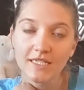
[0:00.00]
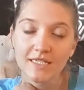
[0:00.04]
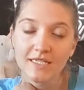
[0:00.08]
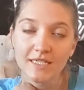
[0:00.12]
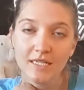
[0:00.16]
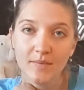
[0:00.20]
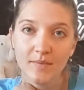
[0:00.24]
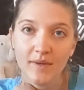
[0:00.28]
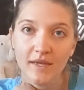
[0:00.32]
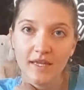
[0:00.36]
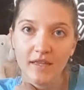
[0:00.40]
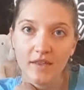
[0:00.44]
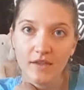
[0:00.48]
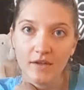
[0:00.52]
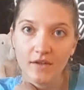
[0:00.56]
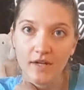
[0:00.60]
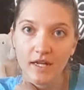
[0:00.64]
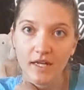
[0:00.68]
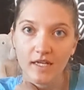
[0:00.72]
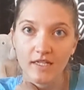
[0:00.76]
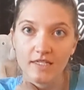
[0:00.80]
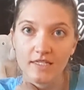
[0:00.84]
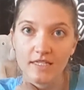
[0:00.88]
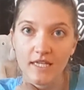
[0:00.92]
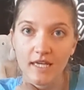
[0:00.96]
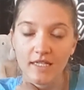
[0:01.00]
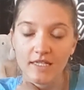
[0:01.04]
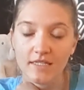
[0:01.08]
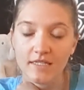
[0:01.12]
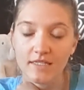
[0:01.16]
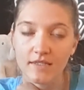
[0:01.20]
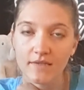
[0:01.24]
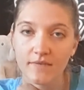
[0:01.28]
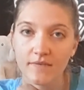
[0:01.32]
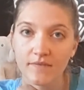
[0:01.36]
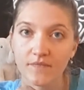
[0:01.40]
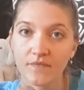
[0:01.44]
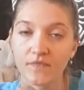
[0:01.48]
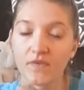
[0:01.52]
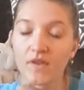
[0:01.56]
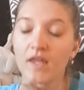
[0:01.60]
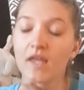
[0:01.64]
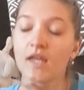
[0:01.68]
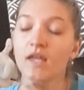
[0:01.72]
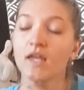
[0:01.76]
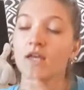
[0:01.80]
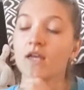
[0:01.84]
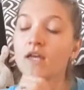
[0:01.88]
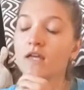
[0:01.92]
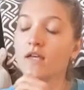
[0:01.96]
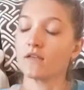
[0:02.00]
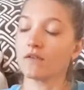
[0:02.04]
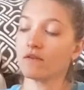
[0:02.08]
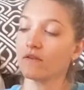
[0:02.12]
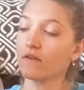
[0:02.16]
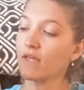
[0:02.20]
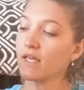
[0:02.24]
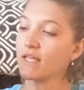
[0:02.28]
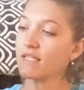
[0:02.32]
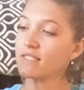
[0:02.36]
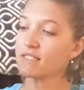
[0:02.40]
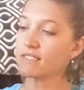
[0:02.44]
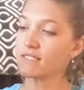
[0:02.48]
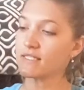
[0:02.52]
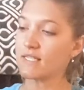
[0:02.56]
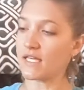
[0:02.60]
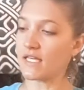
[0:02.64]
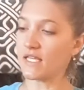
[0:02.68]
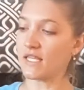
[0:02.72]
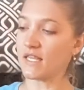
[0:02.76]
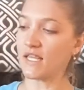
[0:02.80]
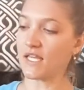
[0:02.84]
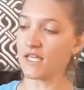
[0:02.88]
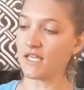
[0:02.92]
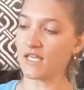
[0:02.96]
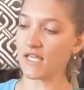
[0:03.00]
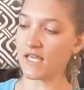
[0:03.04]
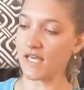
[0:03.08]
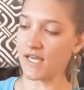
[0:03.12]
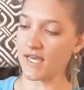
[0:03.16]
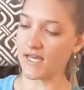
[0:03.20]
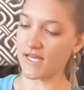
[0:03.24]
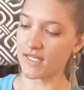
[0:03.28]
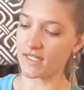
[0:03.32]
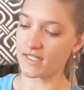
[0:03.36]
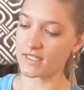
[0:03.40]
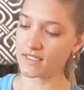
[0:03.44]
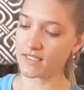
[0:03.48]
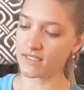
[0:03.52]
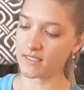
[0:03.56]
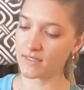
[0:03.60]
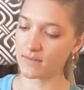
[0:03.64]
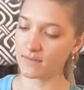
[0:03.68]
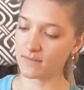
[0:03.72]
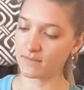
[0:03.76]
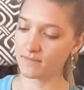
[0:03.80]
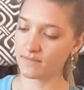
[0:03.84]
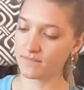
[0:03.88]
to make their next guess. Let's say they guess